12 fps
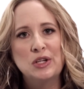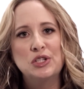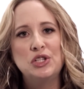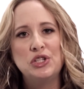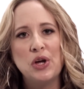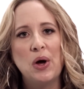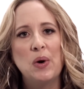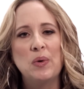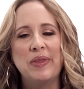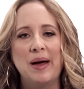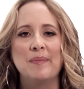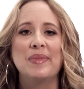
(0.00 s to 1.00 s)

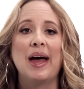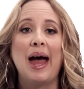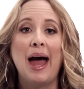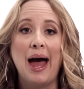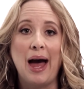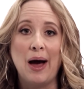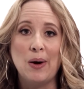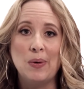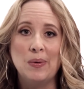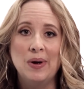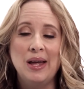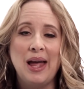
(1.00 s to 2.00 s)
Show them the
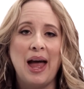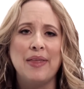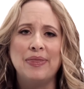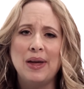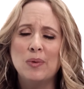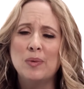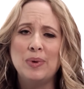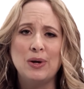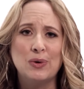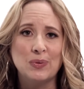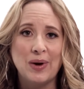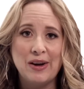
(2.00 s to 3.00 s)
how, and they will be
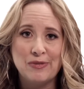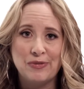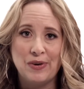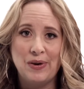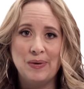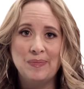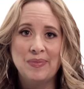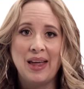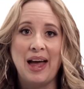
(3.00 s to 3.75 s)
grateful,